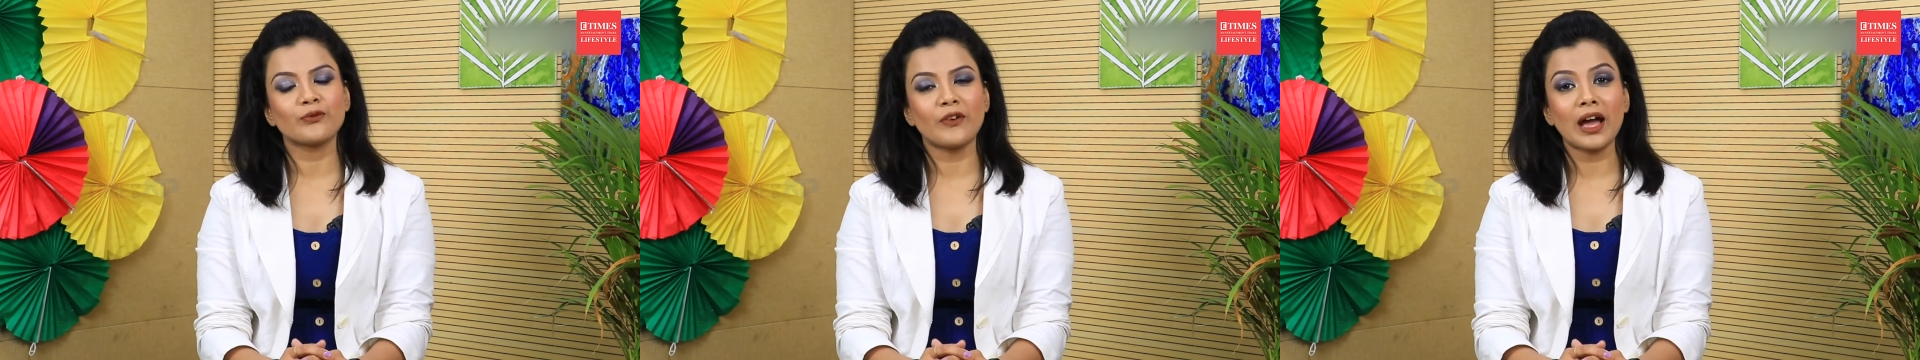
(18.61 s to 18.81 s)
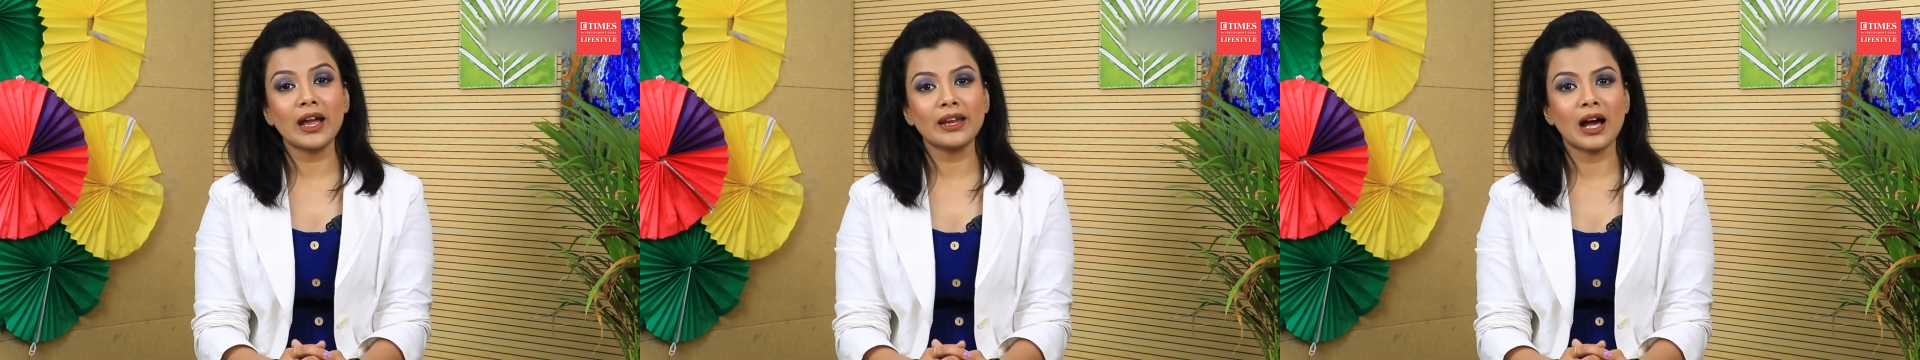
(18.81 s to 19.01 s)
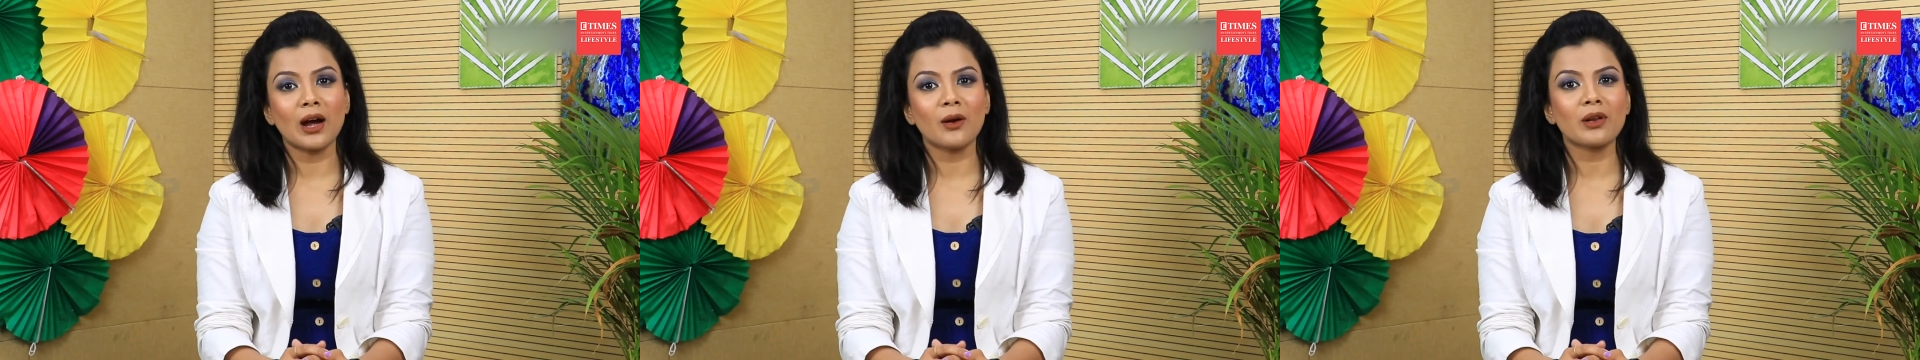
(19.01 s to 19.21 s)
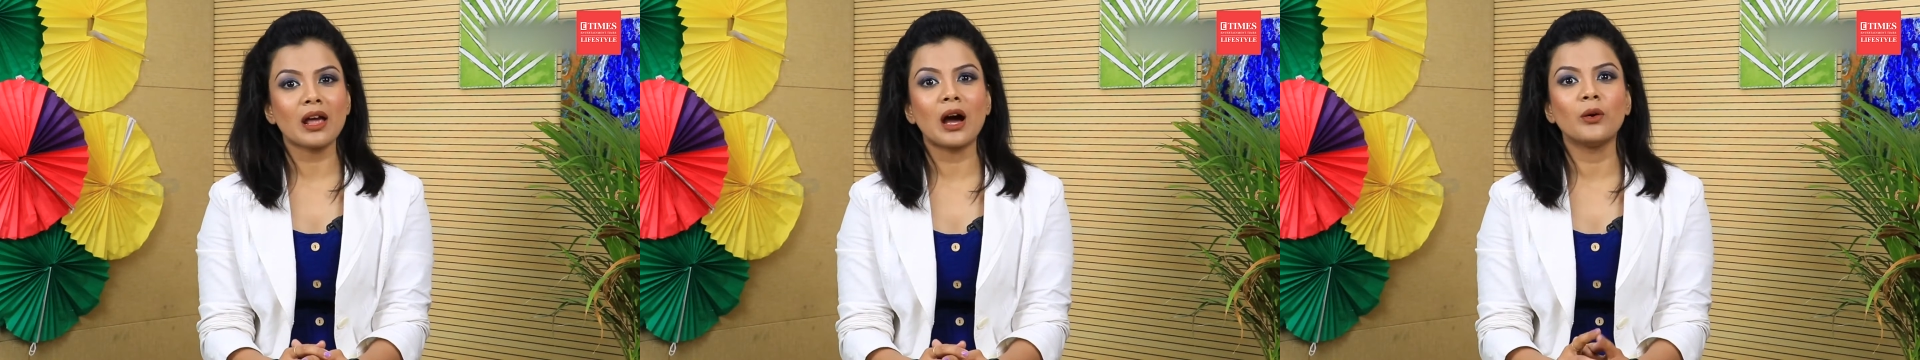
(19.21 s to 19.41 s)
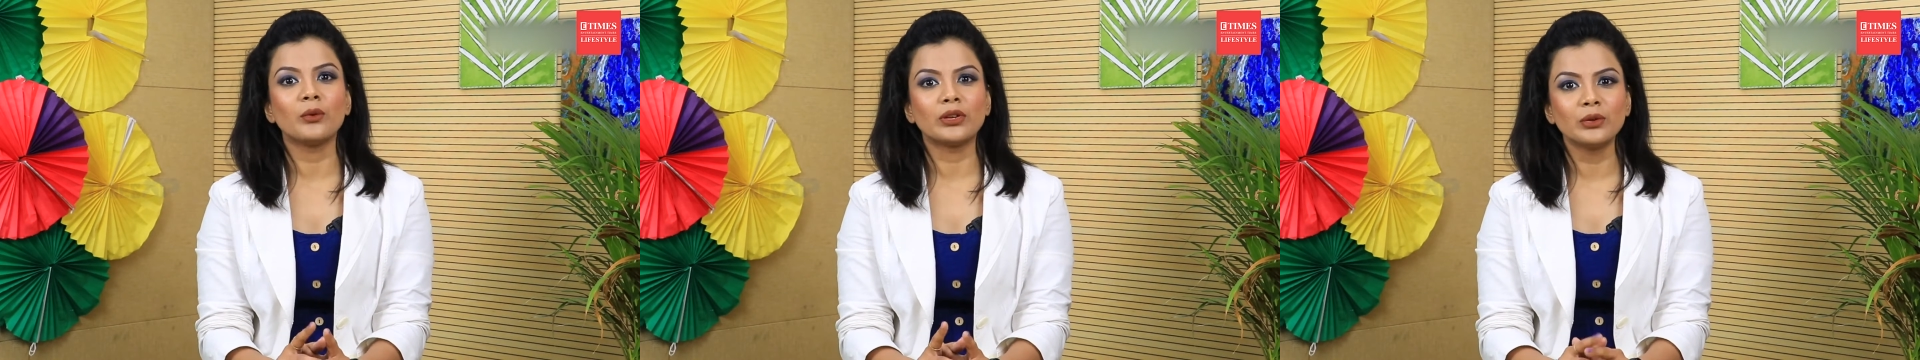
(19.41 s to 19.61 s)
find out
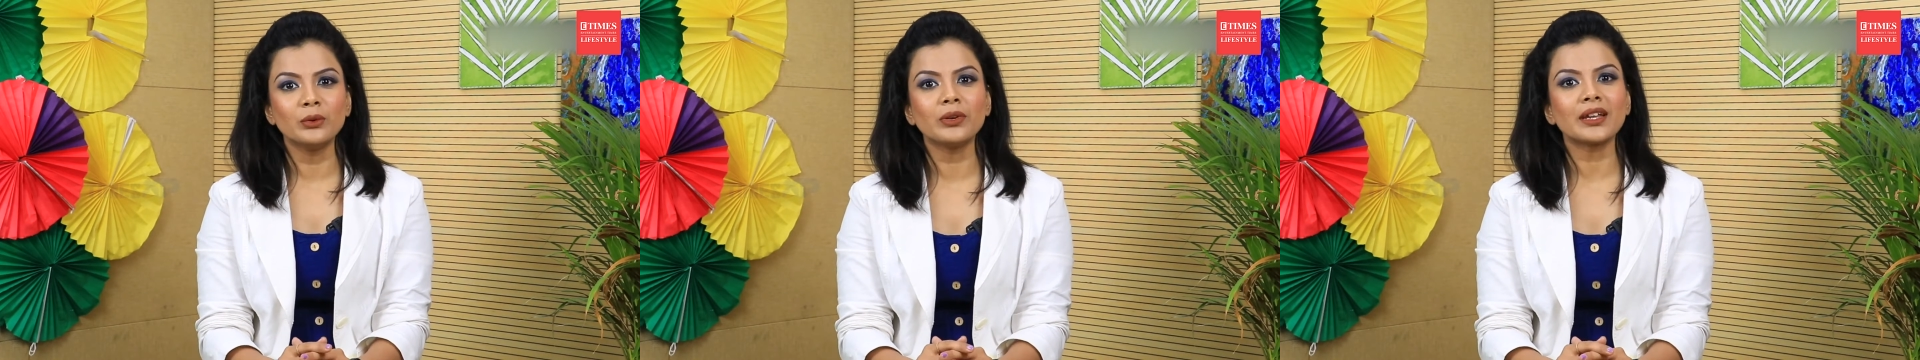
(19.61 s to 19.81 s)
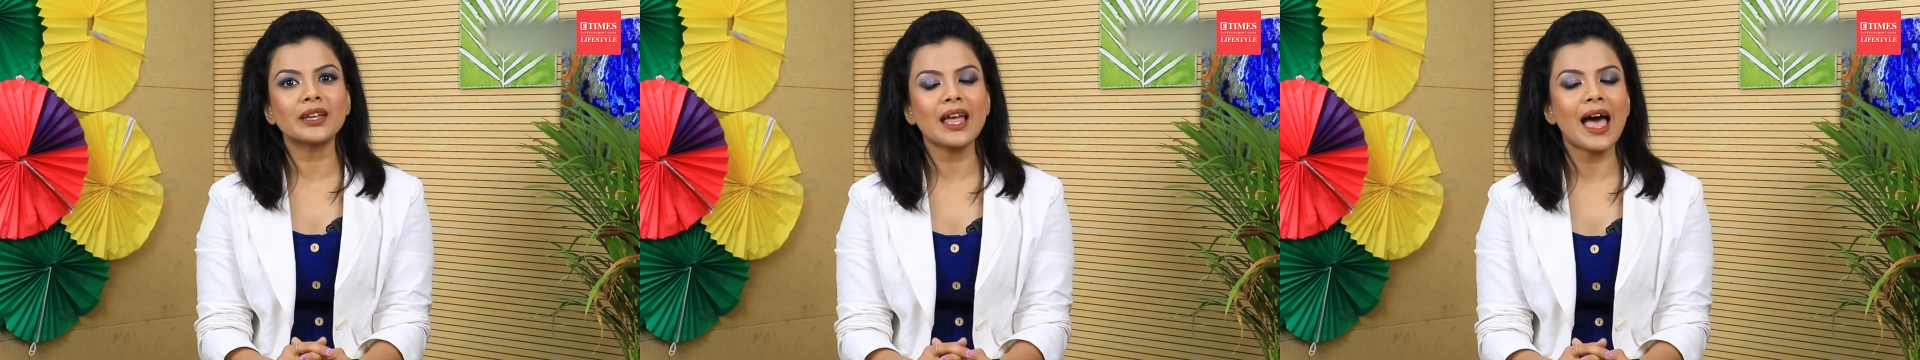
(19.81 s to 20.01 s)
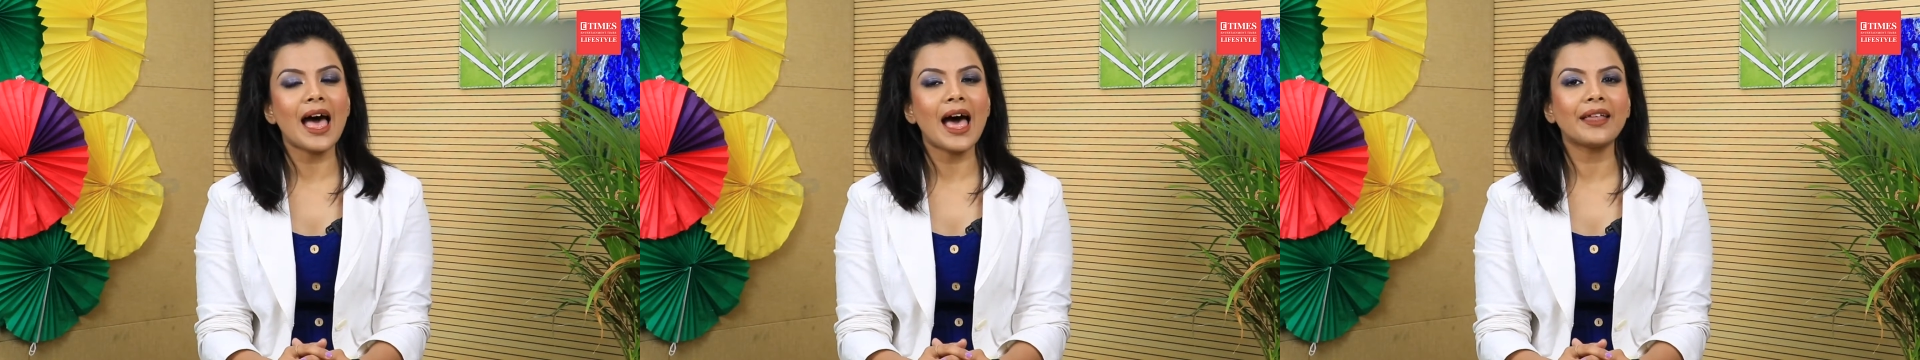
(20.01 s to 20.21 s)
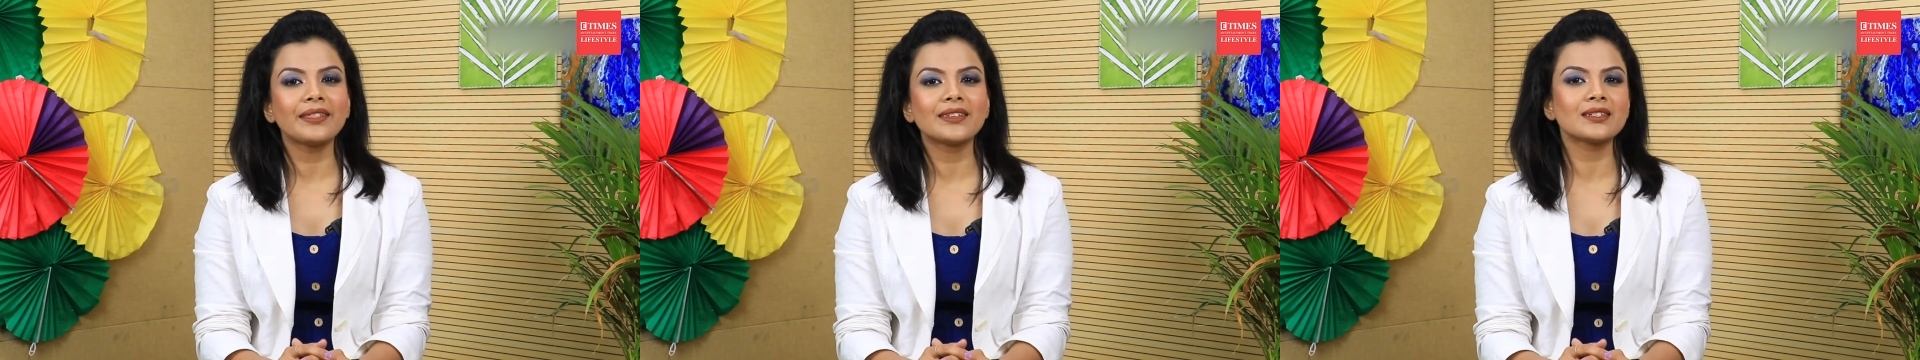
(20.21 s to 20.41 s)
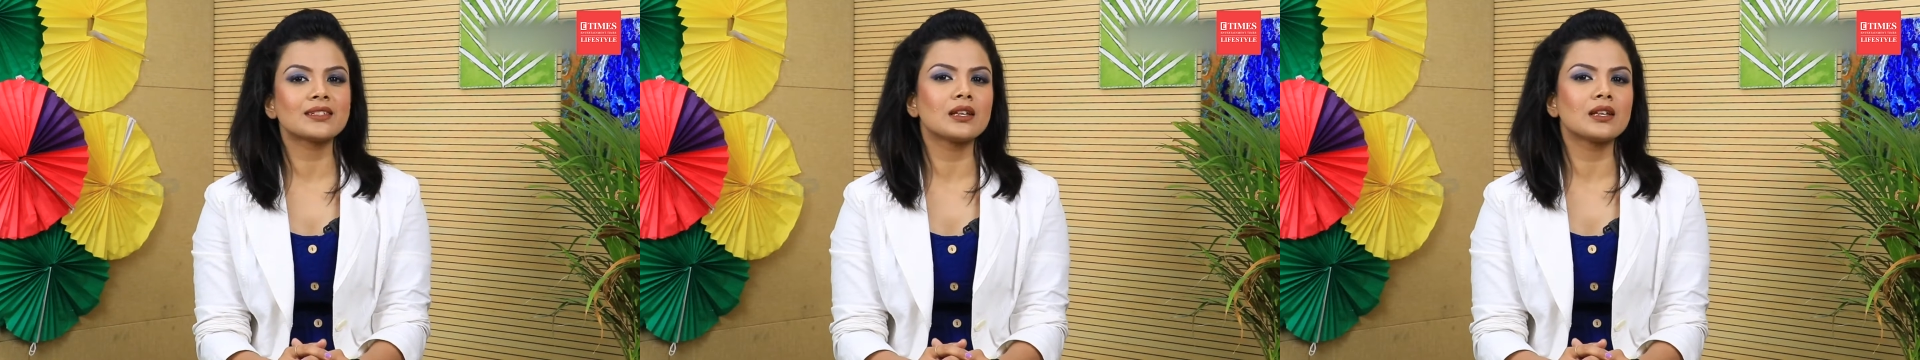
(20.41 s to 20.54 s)
how you can add this